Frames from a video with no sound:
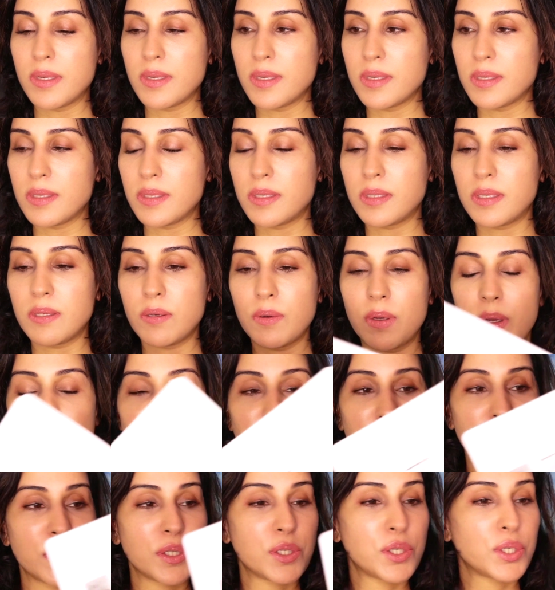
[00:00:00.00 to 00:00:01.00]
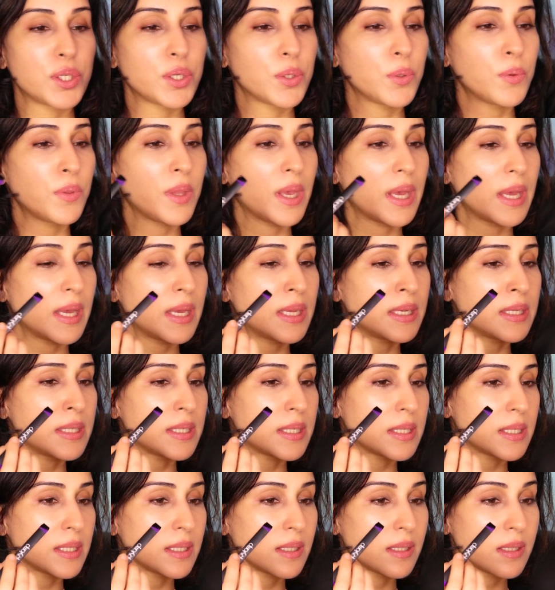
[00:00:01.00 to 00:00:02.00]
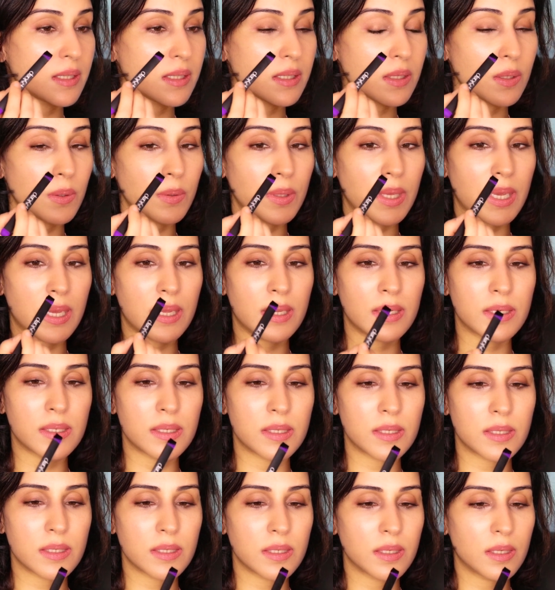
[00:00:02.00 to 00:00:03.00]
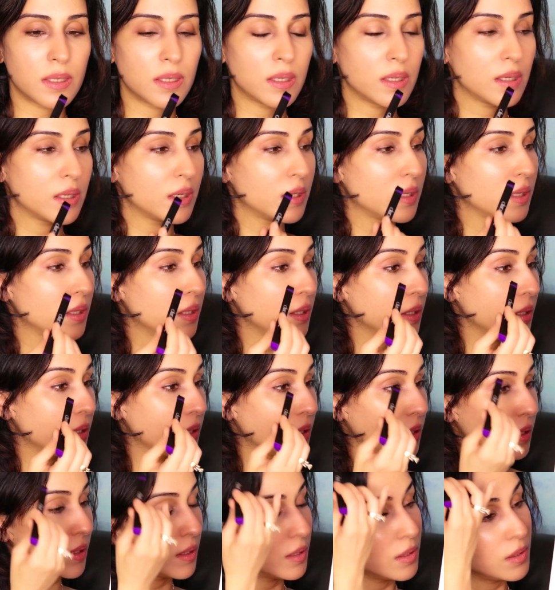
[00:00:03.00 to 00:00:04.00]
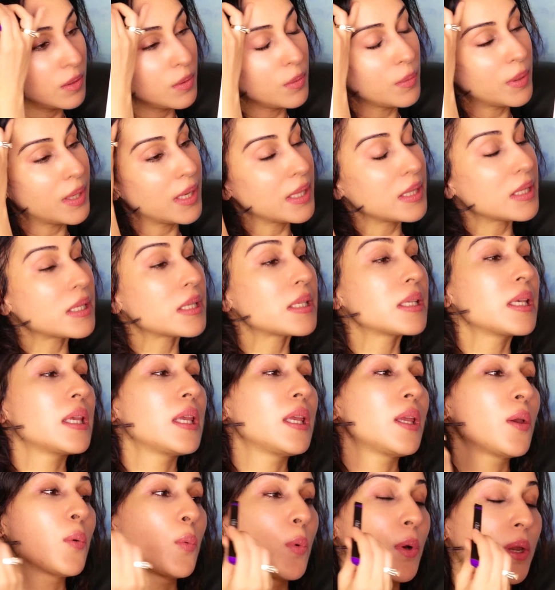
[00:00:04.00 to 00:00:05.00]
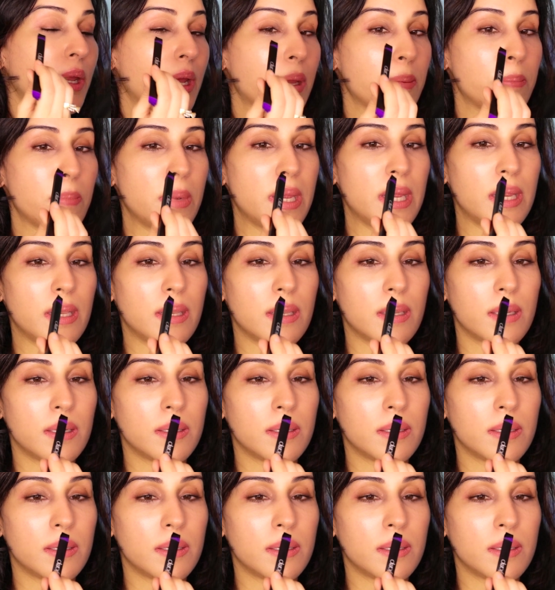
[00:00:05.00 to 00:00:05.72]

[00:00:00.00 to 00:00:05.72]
So I'm going to show that so that you can see what I mean.